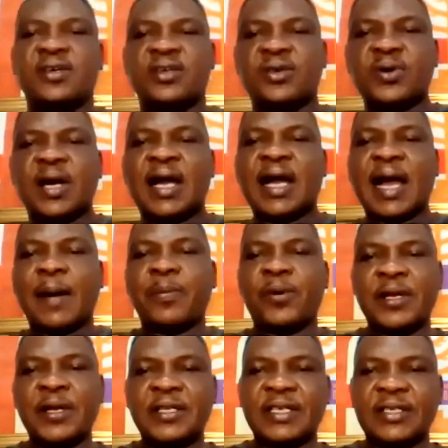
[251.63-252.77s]
you are
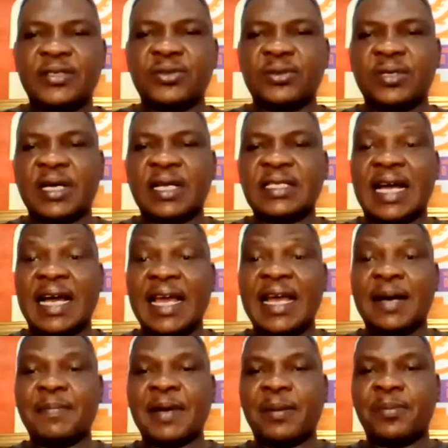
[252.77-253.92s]
appointed to, that I
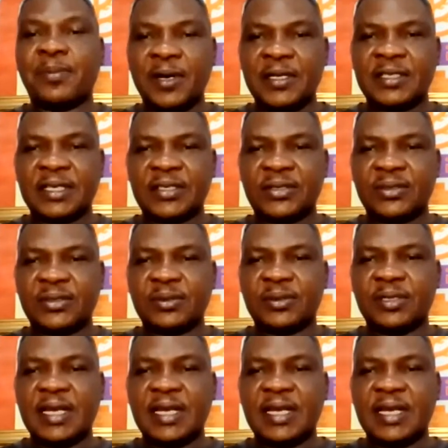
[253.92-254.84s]
am appointed to.